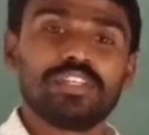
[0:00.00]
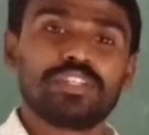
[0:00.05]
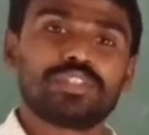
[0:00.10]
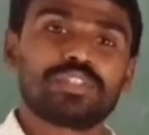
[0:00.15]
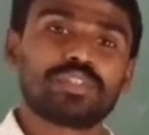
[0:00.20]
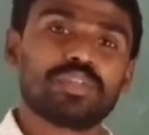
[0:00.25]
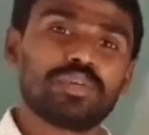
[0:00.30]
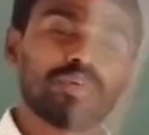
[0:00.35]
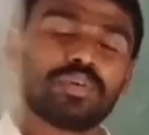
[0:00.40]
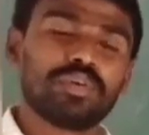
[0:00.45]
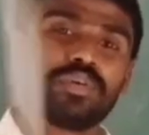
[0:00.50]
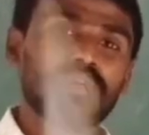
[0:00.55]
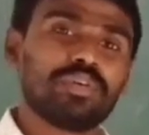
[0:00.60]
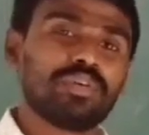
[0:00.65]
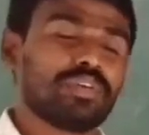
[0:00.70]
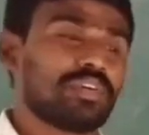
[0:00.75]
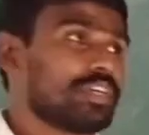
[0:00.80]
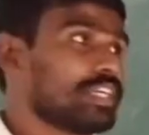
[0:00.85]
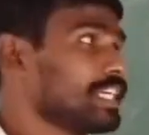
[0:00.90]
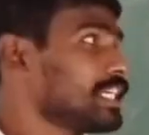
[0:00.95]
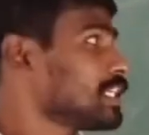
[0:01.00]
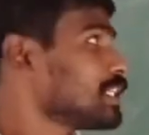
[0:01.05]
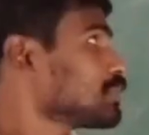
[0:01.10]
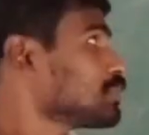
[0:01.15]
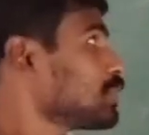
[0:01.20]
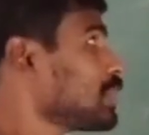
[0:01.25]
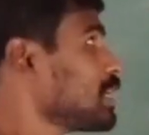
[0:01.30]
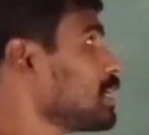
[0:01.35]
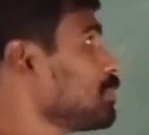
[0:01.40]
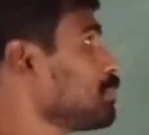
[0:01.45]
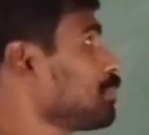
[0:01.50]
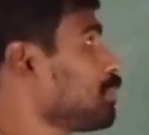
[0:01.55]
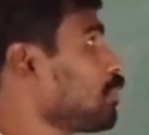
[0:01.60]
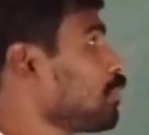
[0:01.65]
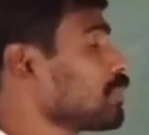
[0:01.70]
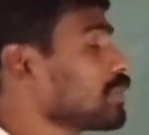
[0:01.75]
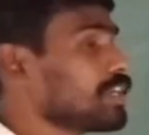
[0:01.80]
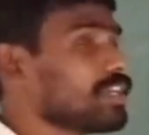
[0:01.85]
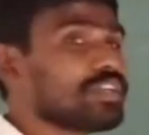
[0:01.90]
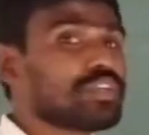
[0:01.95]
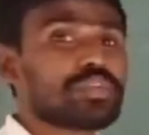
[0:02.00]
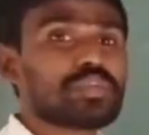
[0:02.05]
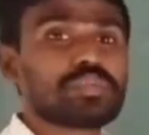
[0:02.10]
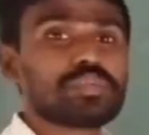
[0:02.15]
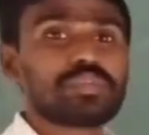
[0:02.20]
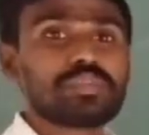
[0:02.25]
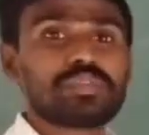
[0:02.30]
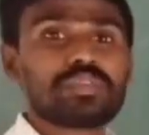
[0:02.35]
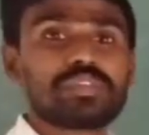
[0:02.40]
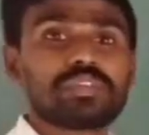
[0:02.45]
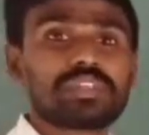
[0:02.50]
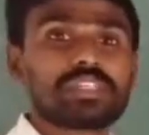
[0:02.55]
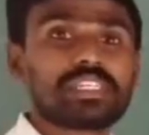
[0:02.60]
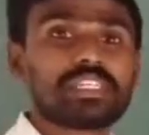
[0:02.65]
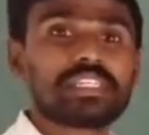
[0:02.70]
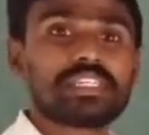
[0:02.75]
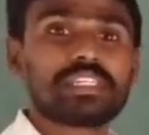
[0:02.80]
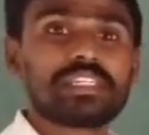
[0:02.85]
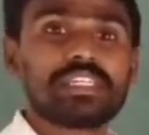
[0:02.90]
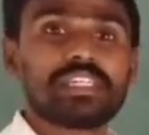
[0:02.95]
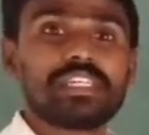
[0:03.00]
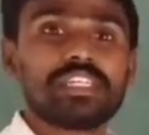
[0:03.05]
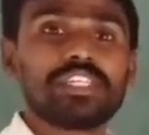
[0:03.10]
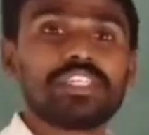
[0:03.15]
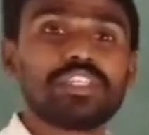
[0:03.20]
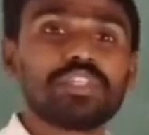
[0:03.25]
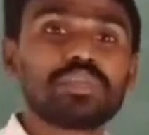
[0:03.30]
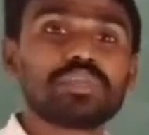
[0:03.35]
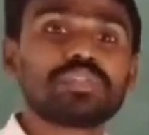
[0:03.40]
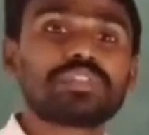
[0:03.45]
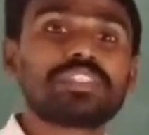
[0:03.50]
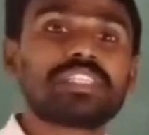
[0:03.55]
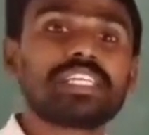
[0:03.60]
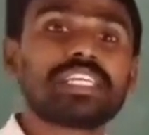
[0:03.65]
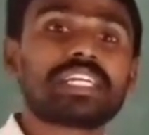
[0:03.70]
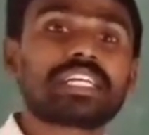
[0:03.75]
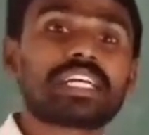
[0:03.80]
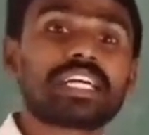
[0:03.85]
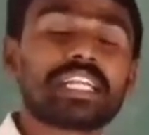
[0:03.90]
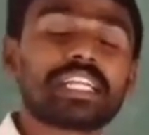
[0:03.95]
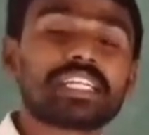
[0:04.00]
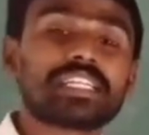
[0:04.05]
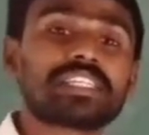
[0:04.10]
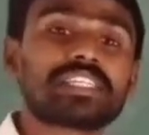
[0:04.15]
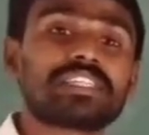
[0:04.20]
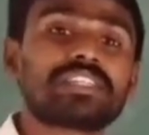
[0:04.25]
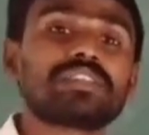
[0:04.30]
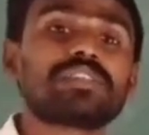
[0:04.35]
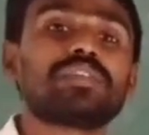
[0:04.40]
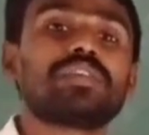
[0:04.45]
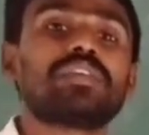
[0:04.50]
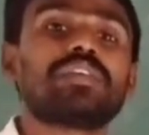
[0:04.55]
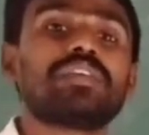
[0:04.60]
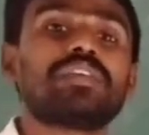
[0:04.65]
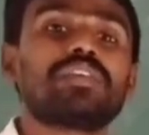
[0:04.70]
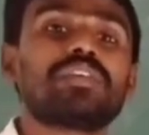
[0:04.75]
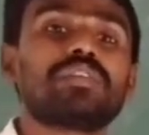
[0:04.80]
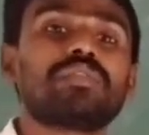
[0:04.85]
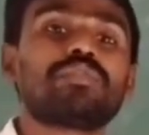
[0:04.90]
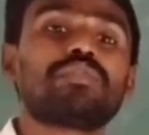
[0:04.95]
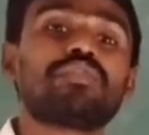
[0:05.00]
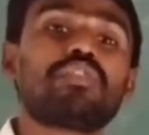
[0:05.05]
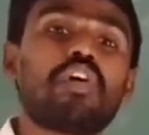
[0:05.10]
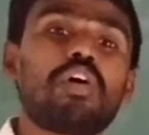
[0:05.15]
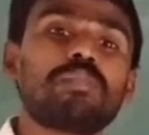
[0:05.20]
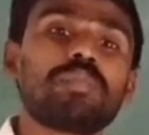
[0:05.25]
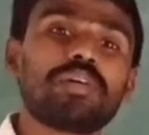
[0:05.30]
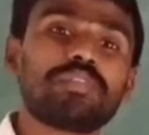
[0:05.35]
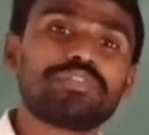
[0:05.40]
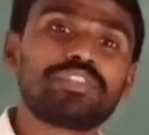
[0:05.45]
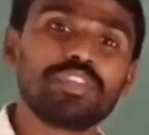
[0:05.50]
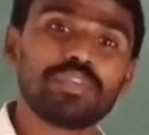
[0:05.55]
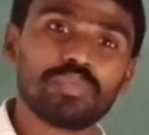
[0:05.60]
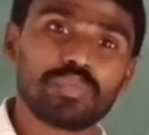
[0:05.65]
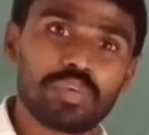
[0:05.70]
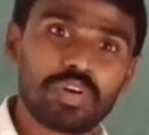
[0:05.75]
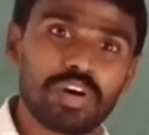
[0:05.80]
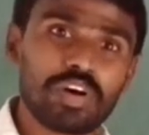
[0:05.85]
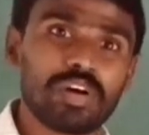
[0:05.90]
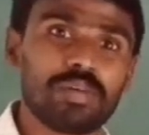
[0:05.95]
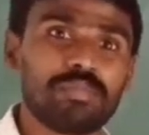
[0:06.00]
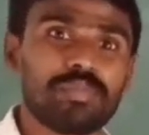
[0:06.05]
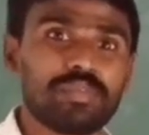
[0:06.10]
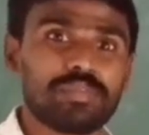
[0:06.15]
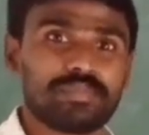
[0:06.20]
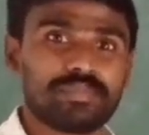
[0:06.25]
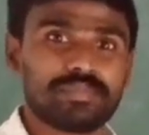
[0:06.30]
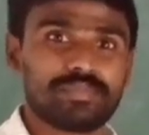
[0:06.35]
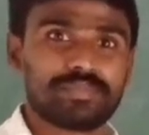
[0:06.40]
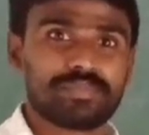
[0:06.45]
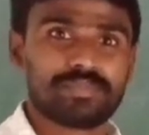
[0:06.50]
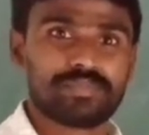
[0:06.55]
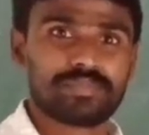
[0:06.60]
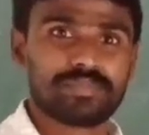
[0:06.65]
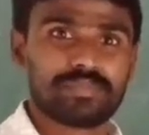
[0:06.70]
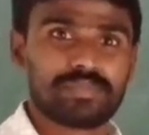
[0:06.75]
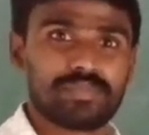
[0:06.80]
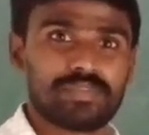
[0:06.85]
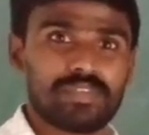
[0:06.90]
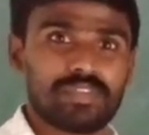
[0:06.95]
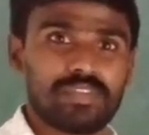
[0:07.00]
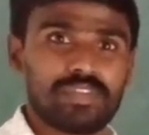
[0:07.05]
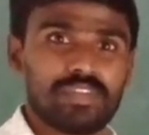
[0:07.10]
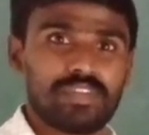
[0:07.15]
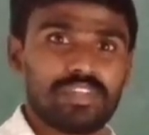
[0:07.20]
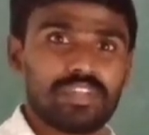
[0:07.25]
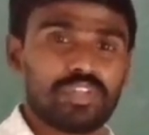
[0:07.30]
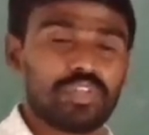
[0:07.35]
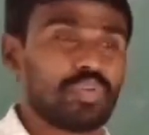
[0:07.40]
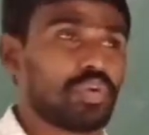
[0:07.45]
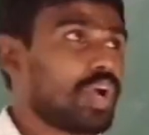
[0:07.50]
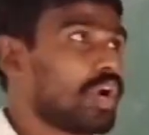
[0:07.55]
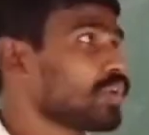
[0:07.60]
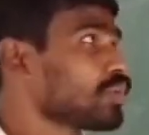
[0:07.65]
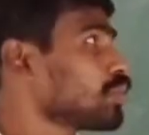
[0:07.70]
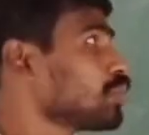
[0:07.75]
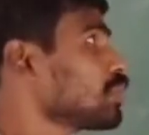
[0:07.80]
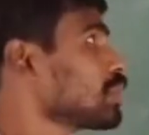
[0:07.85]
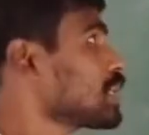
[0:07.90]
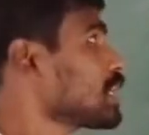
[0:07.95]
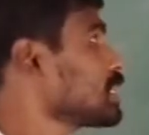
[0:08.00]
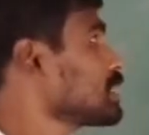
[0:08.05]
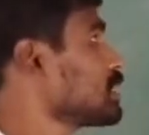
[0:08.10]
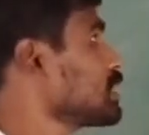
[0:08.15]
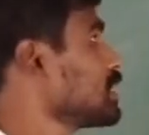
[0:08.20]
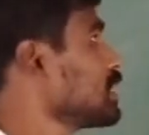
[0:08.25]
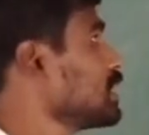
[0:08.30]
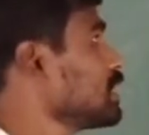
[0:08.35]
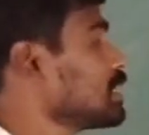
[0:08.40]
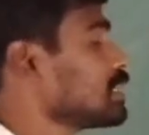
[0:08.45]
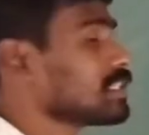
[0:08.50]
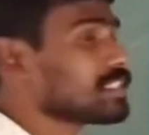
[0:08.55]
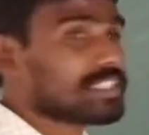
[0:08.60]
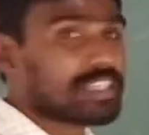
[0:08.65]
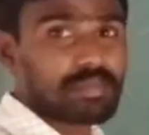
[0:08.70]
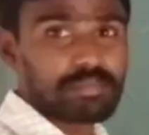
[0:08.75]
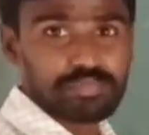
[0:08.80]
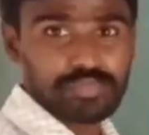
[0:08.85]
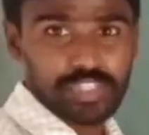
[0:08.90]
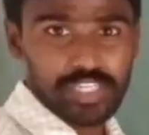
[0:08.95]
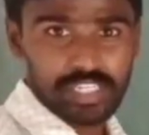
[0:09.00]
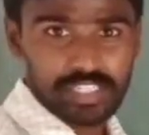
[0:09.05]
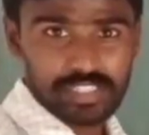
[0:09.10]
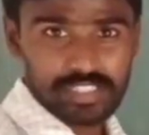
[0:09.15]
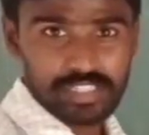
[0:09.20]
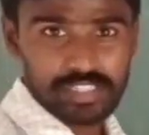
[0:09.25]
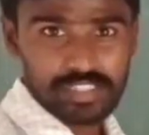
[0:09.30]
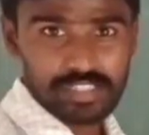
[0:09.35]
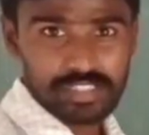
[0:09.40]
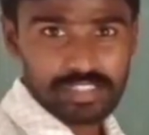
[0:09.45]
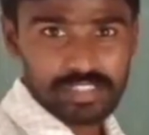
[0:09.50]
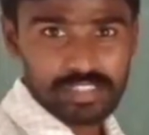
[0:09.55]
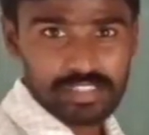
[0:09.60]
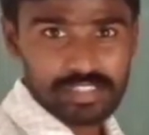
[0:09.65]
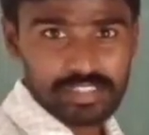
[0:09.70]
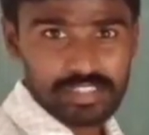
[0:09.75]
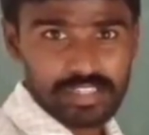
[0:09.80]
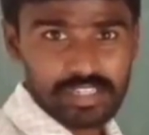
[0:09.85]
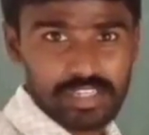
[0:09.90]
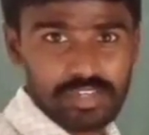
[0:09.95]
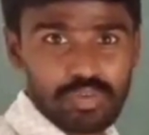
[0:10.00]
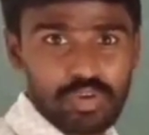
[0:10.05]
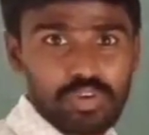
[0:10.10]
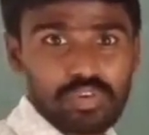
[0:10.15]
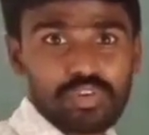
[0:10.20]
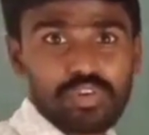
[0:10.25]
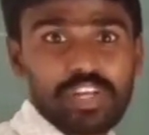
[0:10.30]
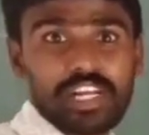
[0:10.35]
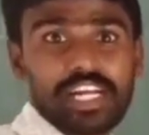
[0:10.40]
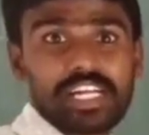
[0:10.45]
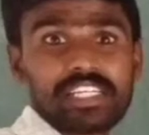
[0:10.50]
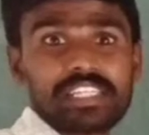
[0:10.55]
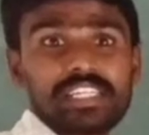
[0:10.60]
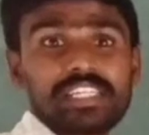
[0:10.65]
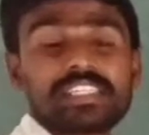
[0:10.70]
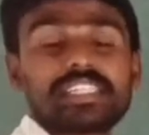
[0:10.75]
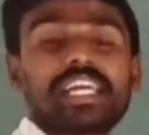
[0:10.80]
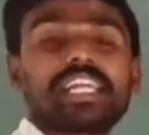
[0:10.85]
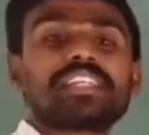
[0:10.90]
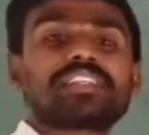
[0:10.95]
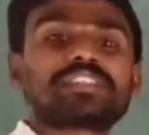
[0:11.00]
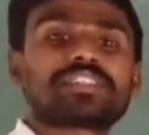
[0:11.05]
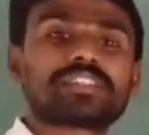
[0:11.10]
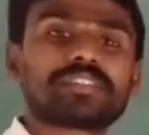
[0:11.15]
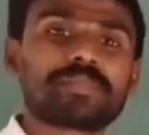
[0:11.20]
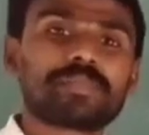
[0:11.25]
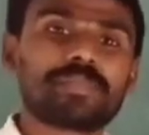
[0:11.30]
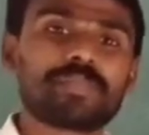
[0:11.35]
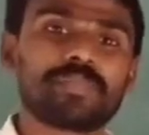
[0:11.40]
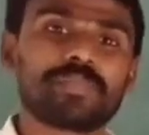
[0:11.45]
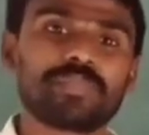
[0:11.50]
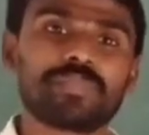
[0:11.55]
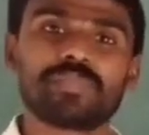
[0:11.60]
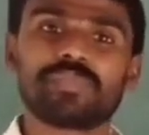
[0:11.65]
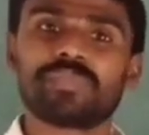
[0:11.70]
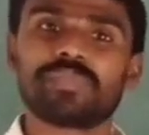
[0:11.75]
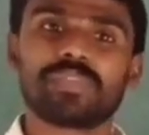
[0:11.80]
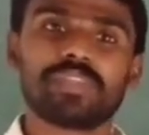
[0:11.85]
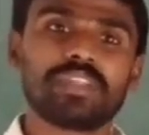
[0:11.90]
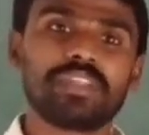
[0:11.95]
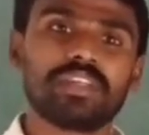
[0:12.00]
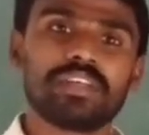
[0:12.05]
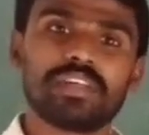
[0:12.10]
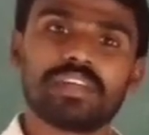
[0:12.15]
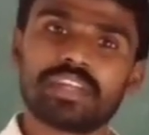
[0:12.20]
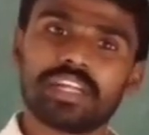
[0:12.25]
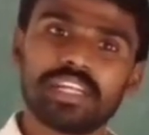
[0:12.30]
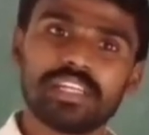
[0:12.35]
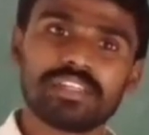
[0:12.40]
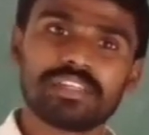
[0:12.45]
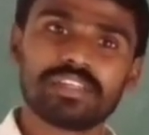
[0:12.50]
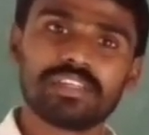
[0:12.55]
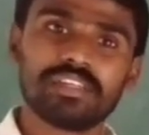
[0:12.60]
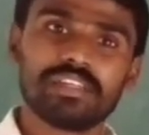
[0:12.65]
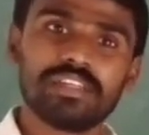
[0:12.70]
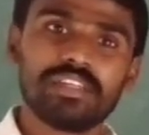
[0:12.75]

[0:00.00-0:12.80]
So it is very important to use the correct form of the verb. You have to look at the subject and you have to look at the tense, right?